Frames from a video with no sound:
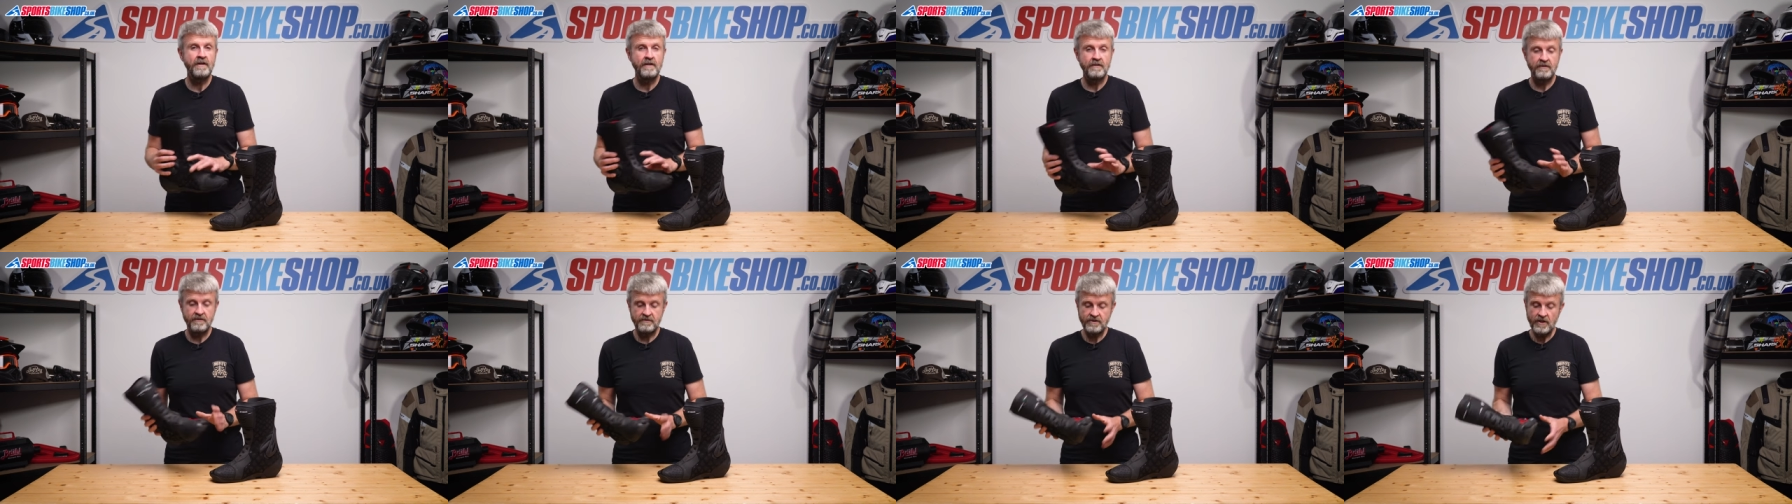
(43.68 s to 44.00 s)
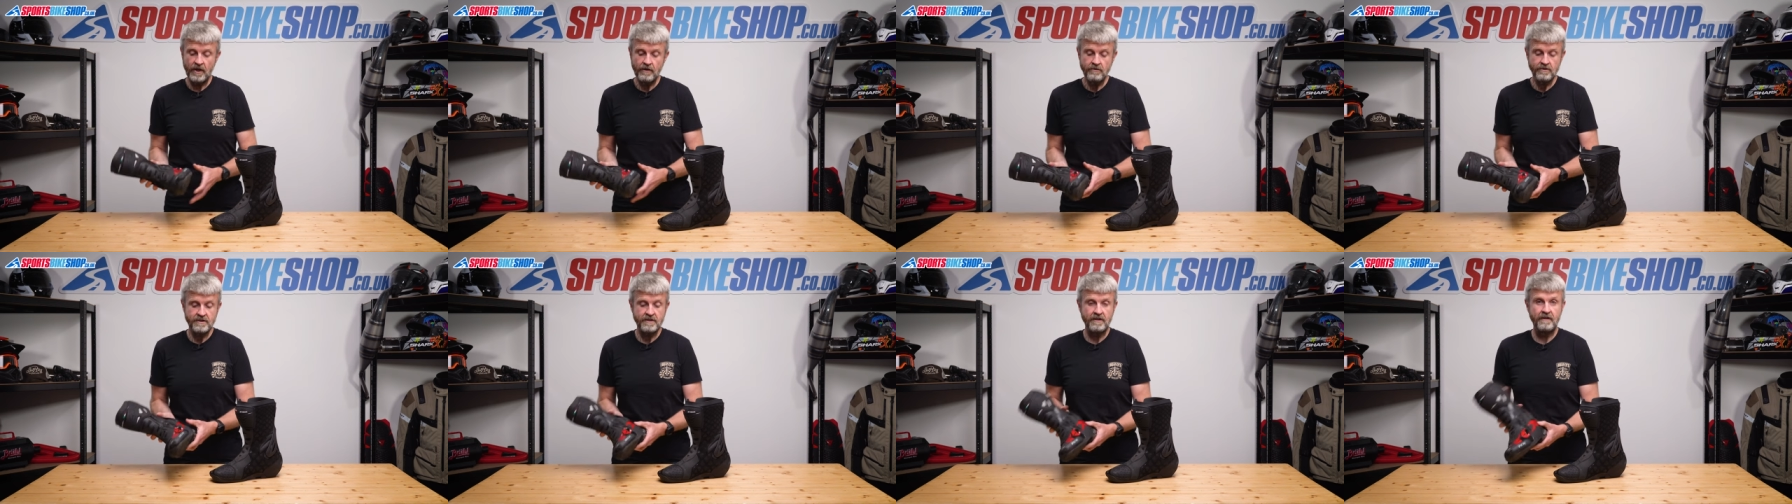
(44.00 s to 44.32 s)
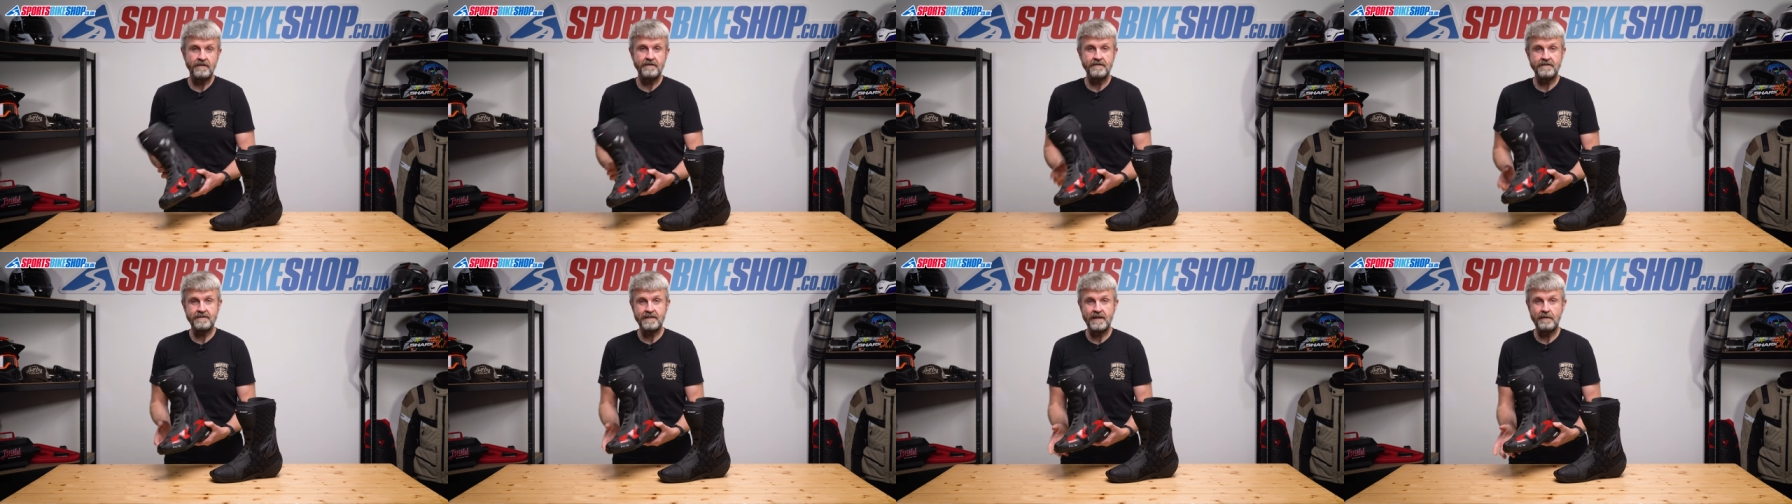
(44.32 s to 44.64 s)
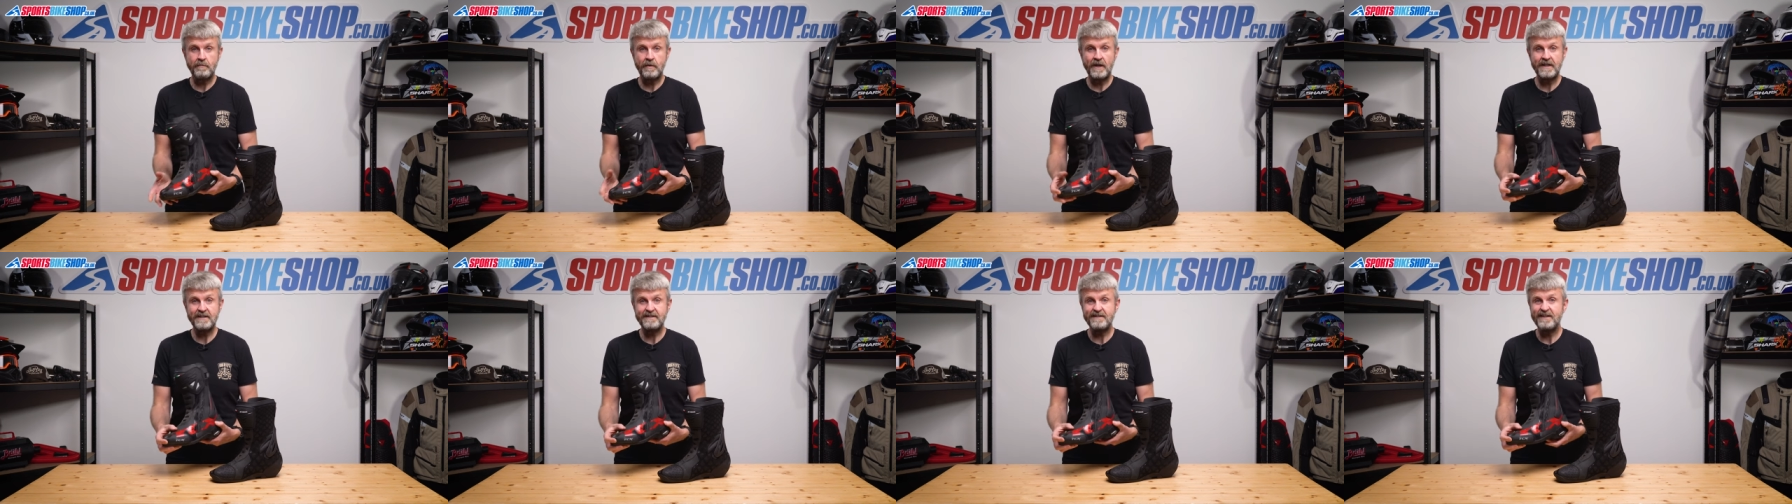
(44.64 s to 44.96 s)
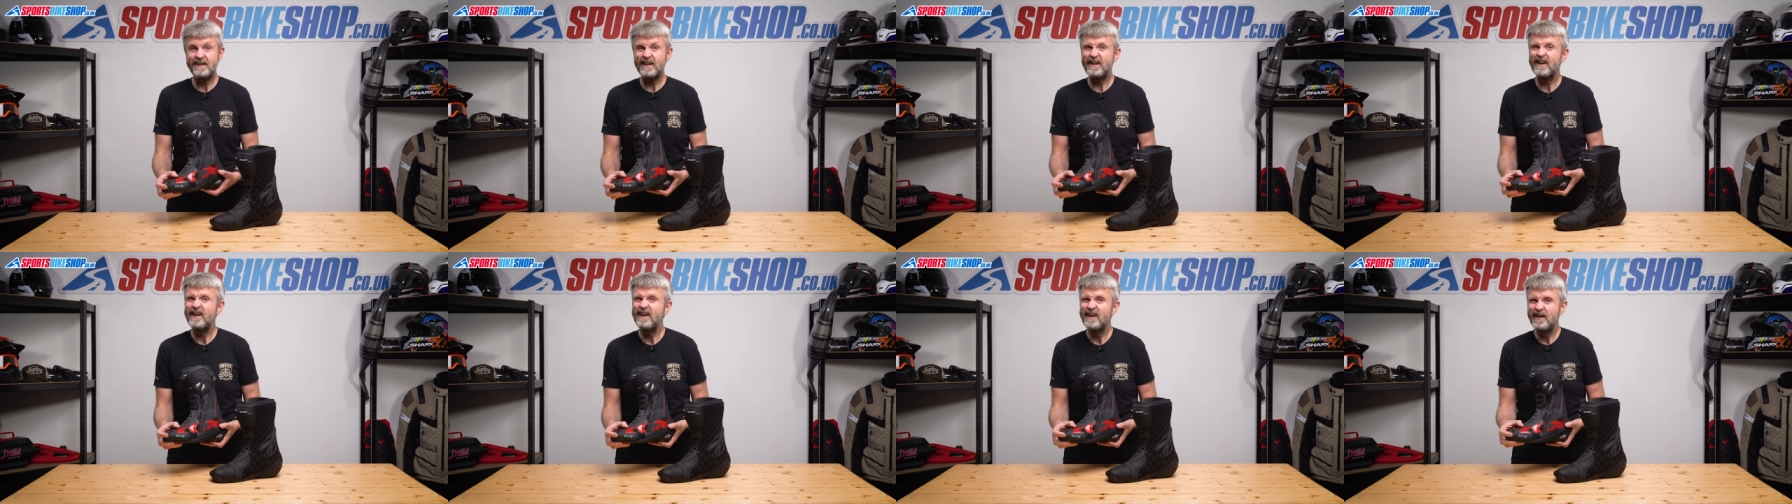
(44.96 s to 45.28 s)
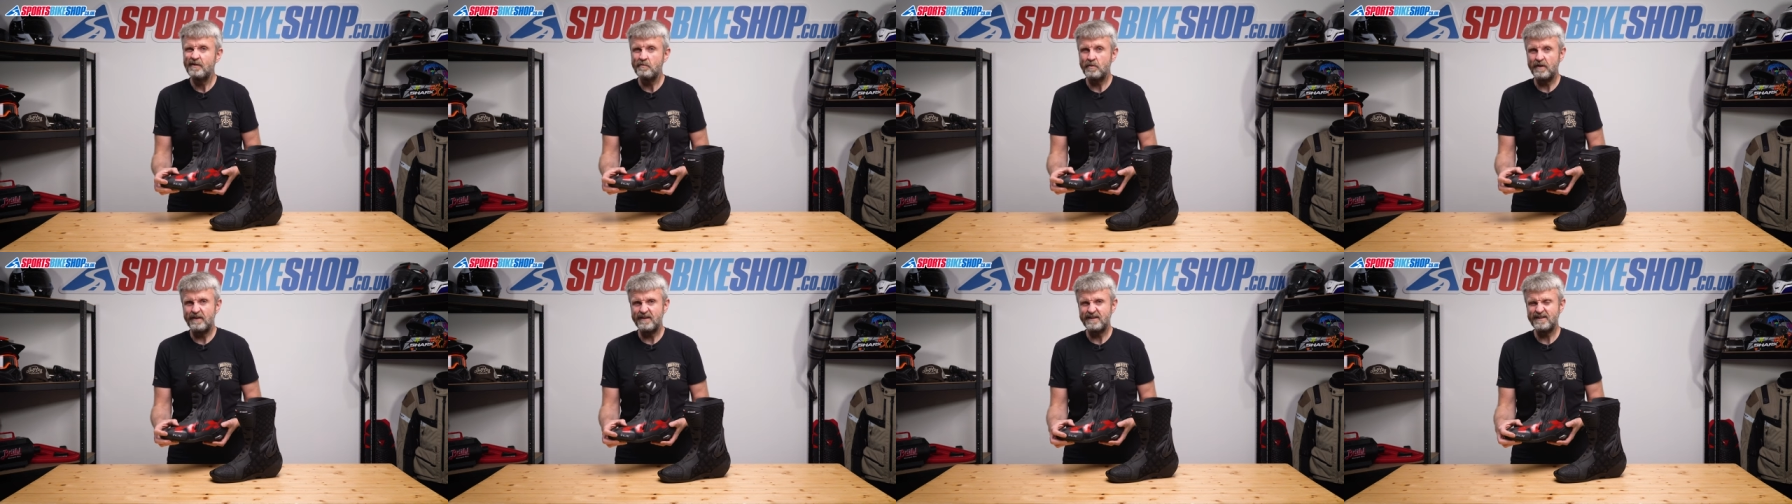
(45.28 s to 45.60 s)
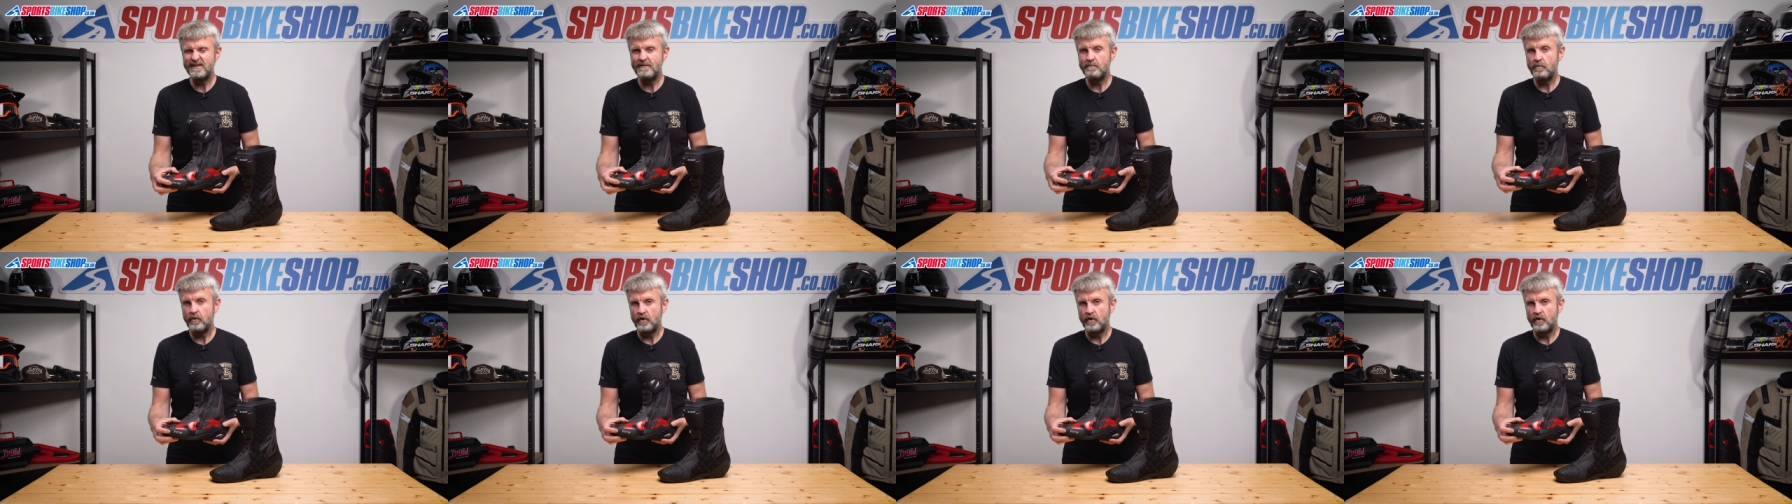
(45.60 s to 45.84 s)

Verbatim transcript: The toe sliders, they're plastic, but they seem